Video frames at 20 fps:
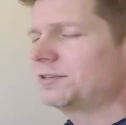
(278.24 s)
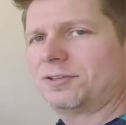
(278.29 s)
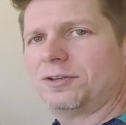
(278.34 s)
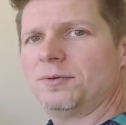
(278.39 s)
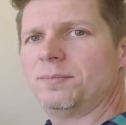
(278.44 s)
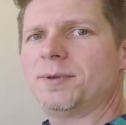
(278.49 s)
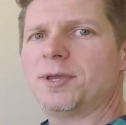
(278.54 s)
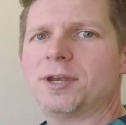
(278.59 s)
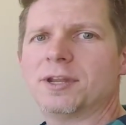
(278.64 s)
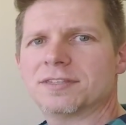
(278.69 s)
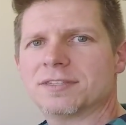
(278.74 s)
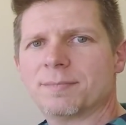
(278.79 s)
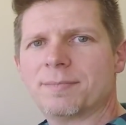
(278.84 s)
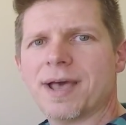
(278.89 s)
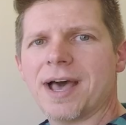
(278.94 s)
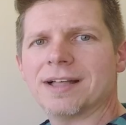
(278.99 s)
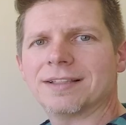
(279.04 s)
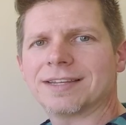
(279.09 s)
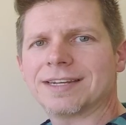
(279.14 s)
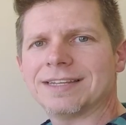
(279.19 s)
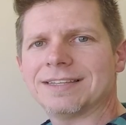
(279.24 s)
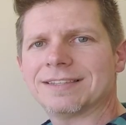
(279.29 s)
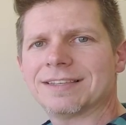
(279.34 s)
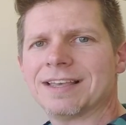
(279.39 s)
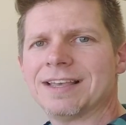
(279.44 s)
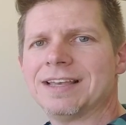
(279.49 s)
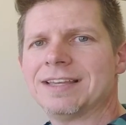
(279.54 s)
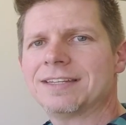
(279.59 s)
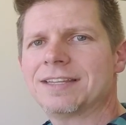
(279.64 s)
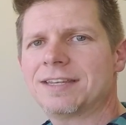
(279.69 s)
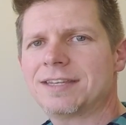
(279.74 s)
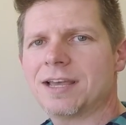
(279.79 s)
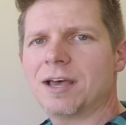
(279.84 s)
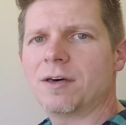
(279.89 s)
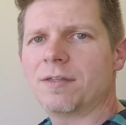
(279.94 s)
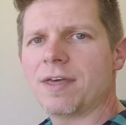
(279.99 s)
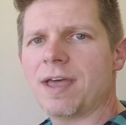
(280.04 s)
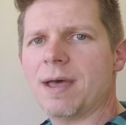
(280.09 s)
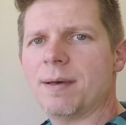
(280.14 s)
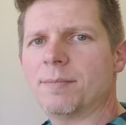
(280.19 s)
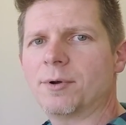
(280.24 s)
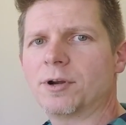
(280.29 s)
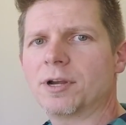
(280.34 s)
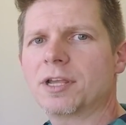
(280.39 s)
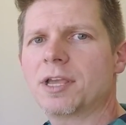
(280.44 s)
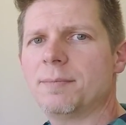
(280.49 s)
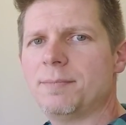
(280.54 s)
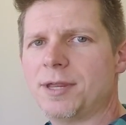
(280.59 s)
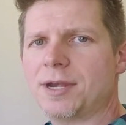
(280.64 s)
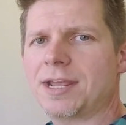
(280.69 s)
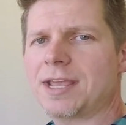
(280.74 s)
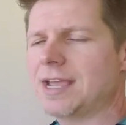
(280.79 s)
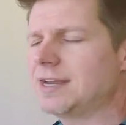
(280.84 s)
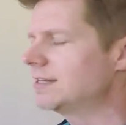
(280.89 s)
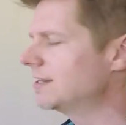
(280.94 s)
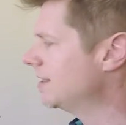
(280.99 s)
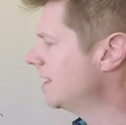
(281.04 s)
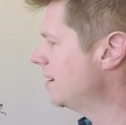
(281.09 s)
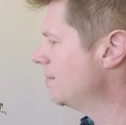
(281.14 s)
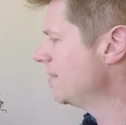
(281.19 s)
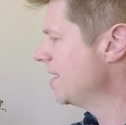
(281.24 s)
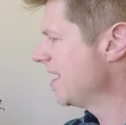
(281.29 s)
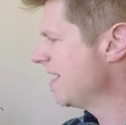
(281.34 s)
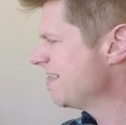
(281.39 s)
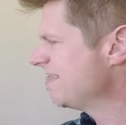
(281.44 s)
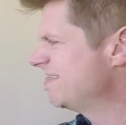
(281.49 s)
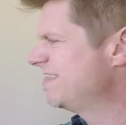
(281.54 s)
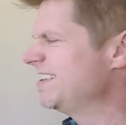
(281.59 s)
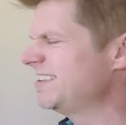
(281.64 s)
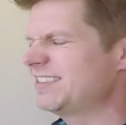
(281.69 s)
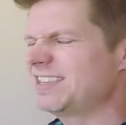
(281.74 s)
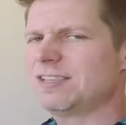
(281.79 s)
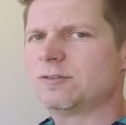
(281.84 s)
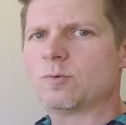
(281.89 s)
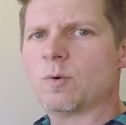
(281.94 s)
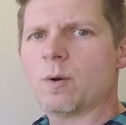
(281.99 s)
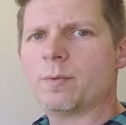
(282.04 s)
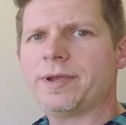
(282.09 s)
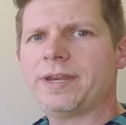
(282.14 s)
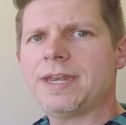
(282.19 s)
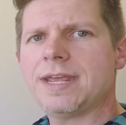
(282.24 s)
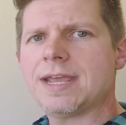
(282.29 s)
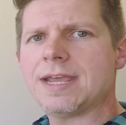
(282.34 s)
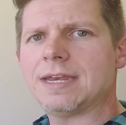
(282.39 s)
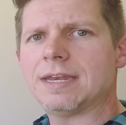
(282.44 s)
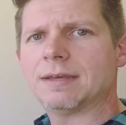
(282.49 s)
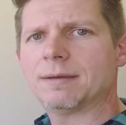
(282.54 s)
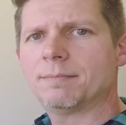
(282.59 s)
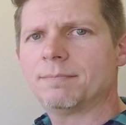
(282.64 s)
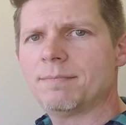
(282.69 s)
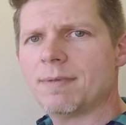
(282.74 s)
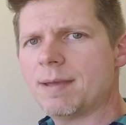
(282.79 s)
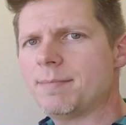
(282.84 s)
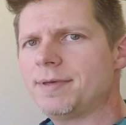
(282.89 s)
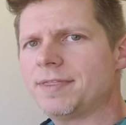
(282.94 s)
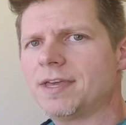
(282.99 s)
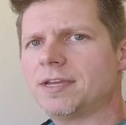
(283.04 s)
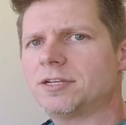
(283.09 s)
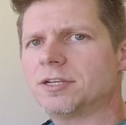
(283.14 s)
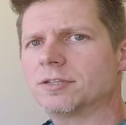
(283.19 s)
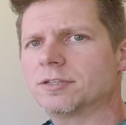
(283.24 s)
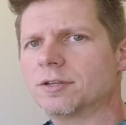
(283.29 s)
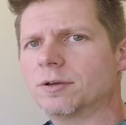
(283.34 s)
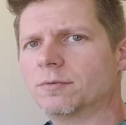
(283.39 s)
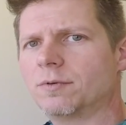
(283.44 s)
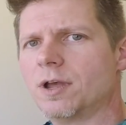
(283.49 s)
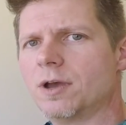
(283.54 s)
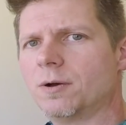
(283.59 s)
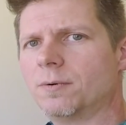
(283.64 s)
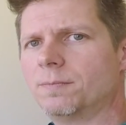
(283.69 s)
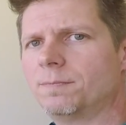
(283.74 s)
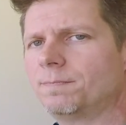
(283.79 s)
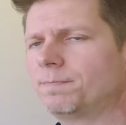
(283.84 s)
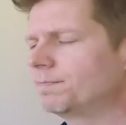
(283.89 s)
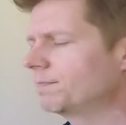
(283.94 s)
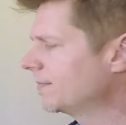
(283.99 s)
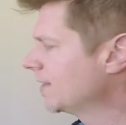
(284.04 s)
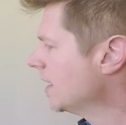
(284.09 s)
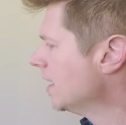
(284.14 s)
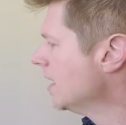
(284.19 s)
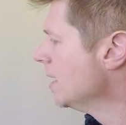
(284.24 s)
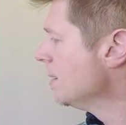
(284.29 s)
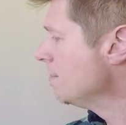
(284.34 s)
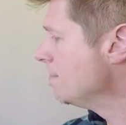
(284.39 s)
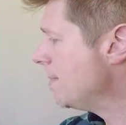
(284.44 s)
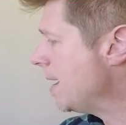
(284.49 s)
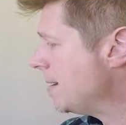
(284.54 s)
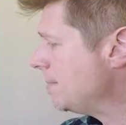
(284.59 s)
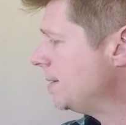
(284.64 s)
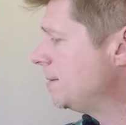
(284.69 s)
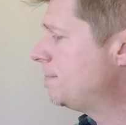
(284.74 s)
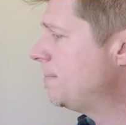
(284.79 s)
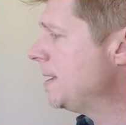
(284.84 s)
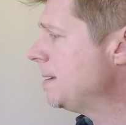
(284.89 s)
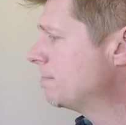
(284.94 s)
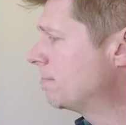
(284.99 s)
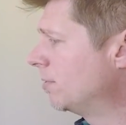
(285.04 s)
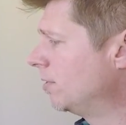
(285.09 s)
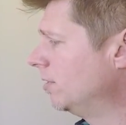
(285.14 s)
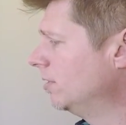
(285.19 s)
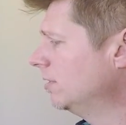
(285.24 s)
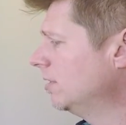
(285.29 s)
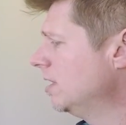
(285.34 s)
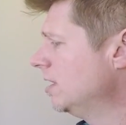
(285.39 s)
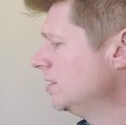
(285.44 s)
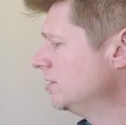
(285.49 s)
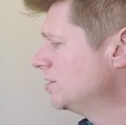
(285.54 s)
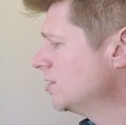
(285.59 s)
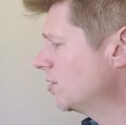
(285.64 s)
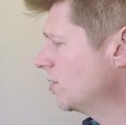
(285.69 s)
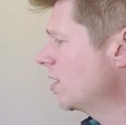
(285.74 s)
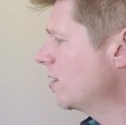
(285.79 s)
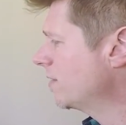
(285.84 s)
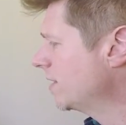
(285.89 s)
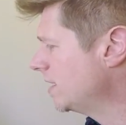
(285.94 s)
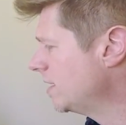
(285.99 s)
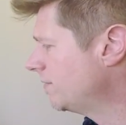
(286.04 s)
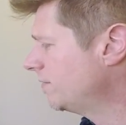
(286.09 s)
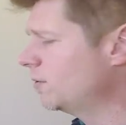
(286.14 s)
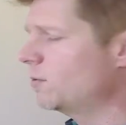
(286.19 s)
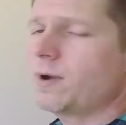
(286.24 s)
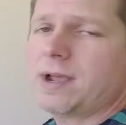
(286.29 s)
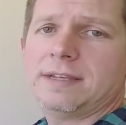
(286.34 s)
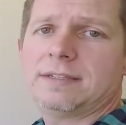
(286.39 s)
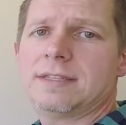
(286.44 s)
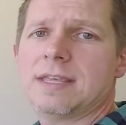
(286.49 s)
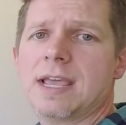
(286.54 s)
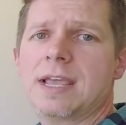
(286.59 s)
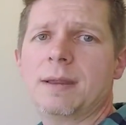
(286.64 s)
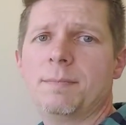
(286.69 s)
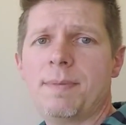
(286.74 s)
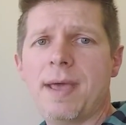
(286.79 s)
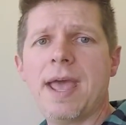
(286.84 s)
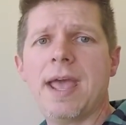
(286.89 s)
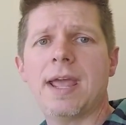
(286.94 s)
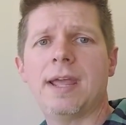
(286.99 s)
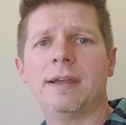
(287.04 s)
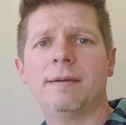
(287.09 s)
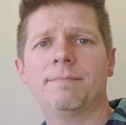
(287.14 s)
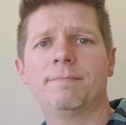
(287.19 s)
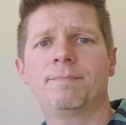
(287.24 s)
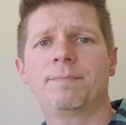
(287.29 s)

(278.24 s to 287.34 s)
to municipalities, to tell them or to communicate to them, this is what we need. Maybe they just don't know. Maybe people don't know the different ways they can pay.